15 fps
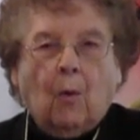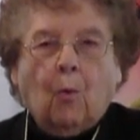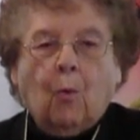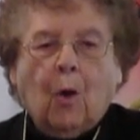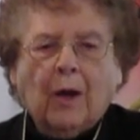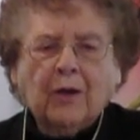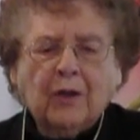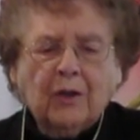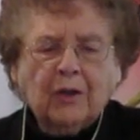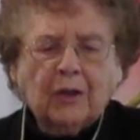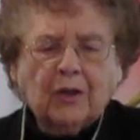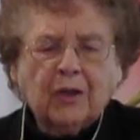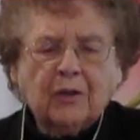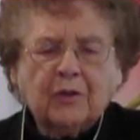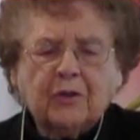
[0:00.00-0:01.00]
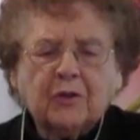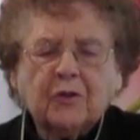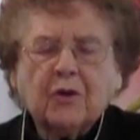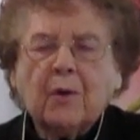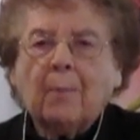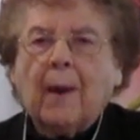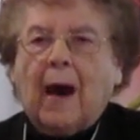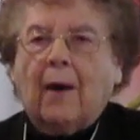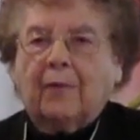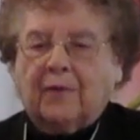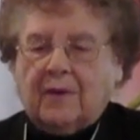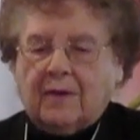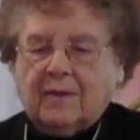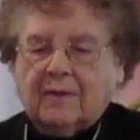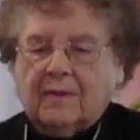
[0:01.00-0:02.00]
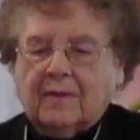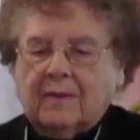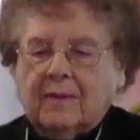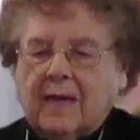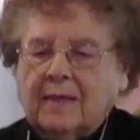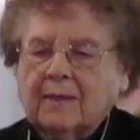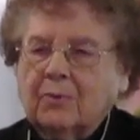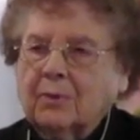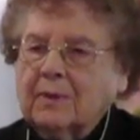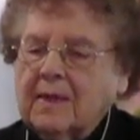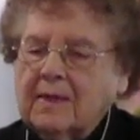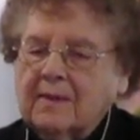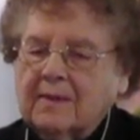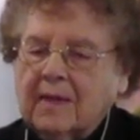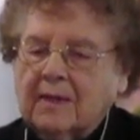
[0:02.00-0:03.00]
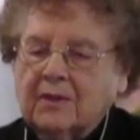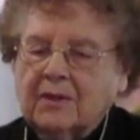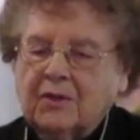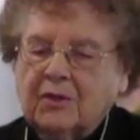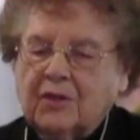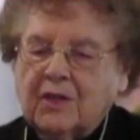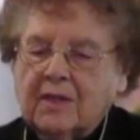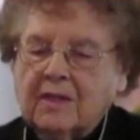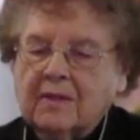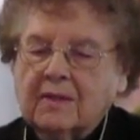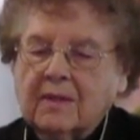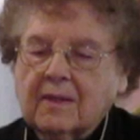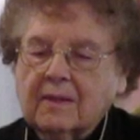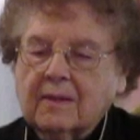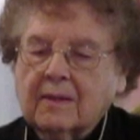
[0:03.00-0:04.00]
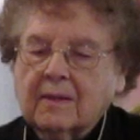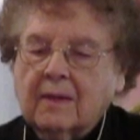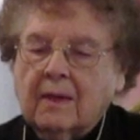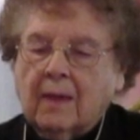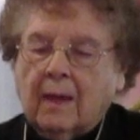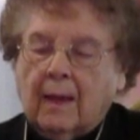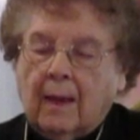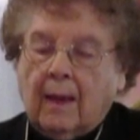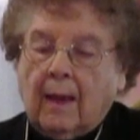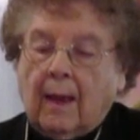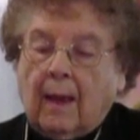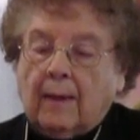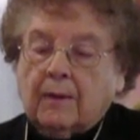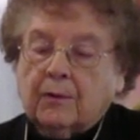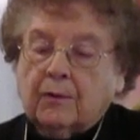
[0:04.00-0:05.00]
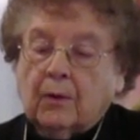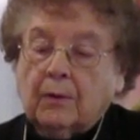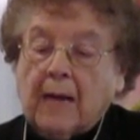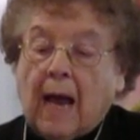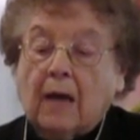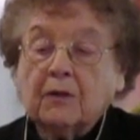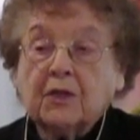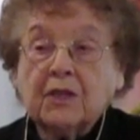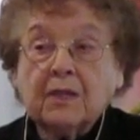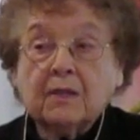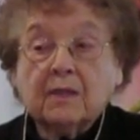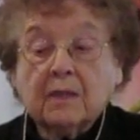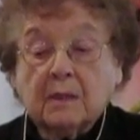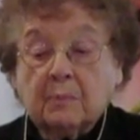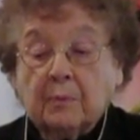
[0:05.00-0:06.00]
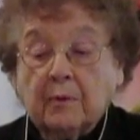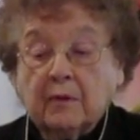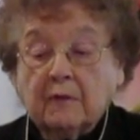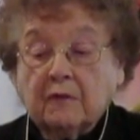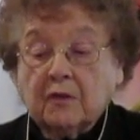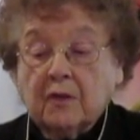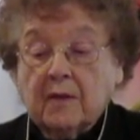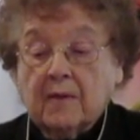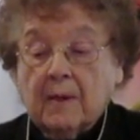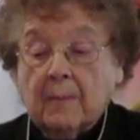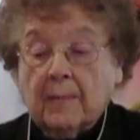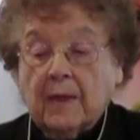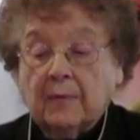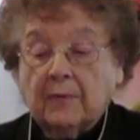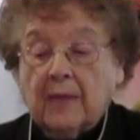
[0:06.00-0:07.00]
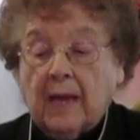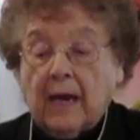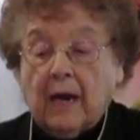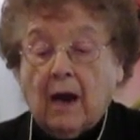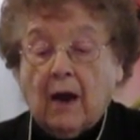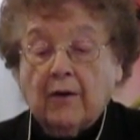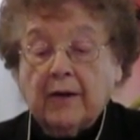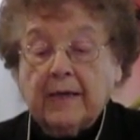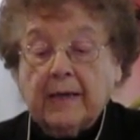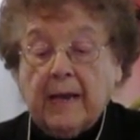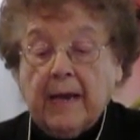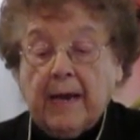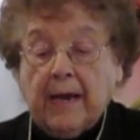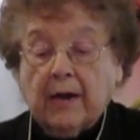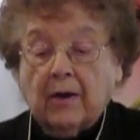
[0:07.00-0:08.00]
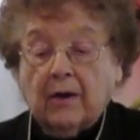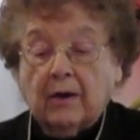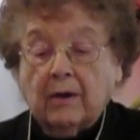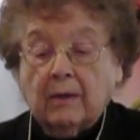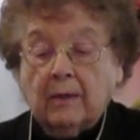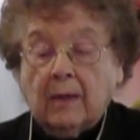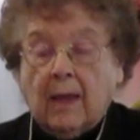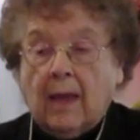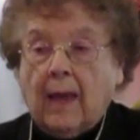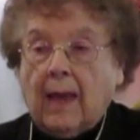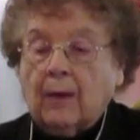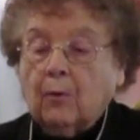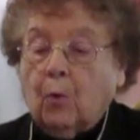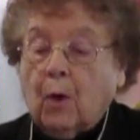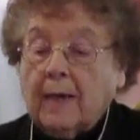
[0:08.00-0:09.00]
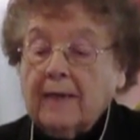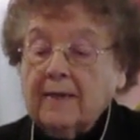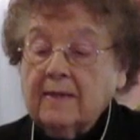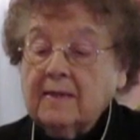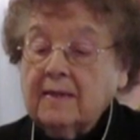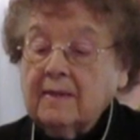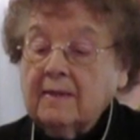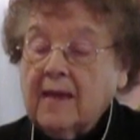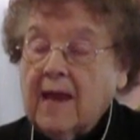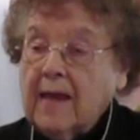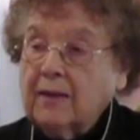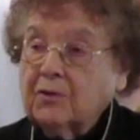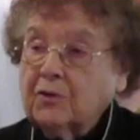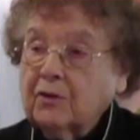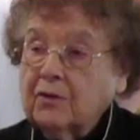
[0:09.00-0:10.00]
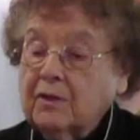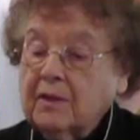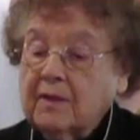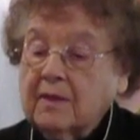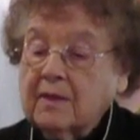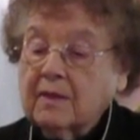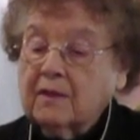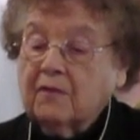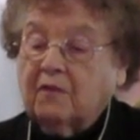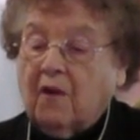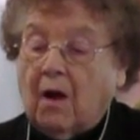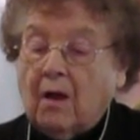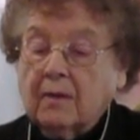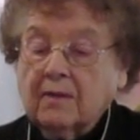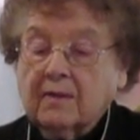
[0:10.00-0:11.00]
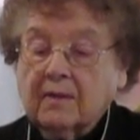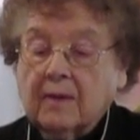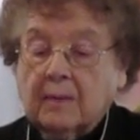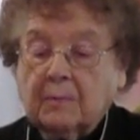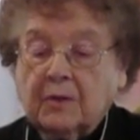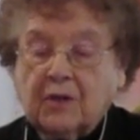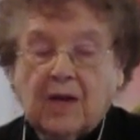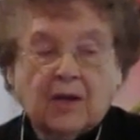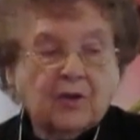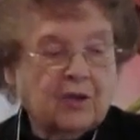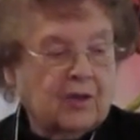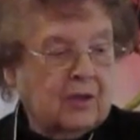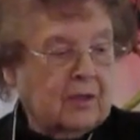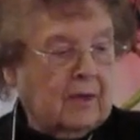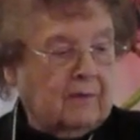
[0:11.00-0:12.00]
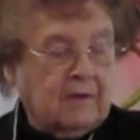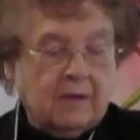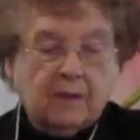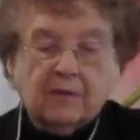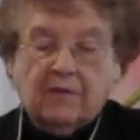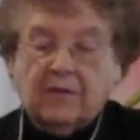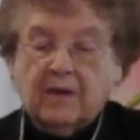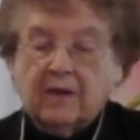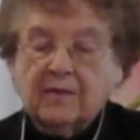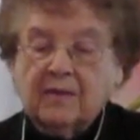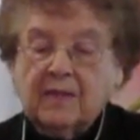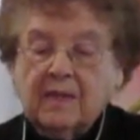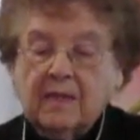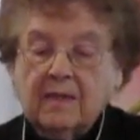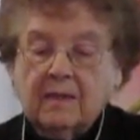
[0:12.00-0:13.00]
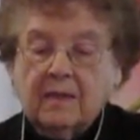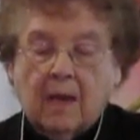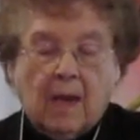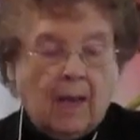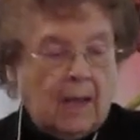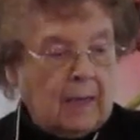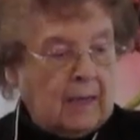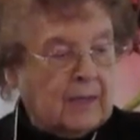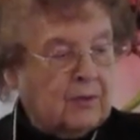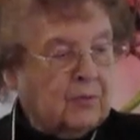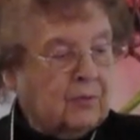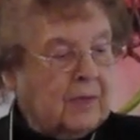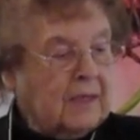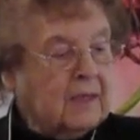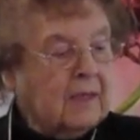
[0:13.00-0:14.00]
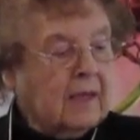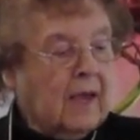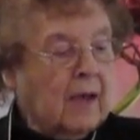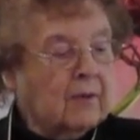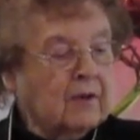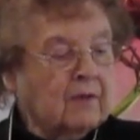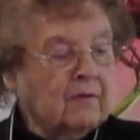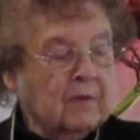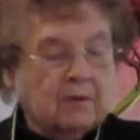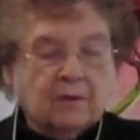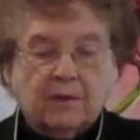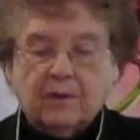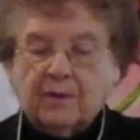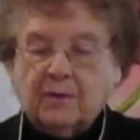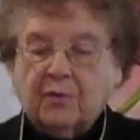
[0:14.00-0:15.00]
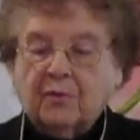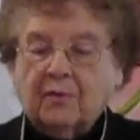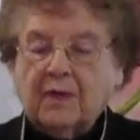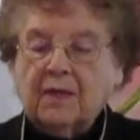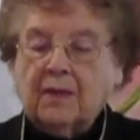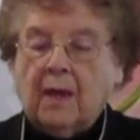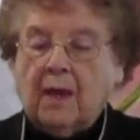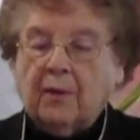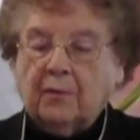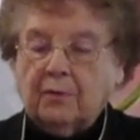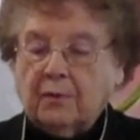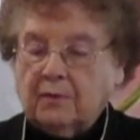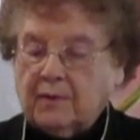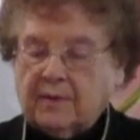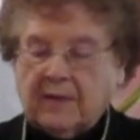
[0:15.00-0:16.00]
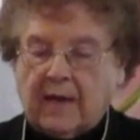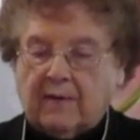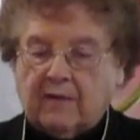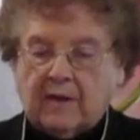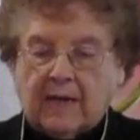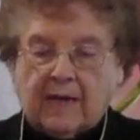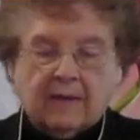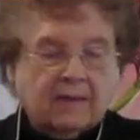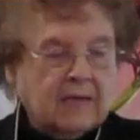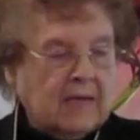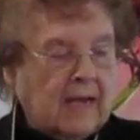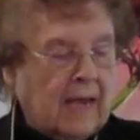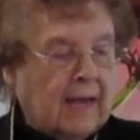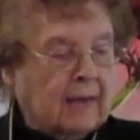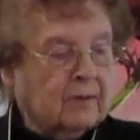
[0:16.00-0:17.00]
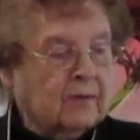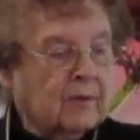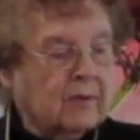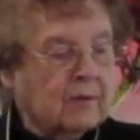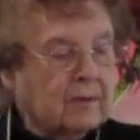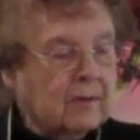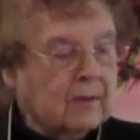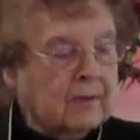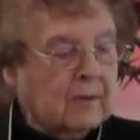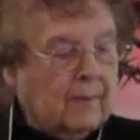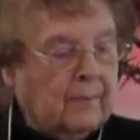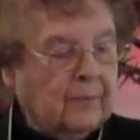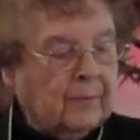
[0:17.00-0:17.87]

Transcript: What are you going to do about this? That's what they said to Jesus. So now Jesus proves to them that they are in error. And what is his answer to this false objection of these Pharisees? Let's read together verses 3 through 7 as he answers.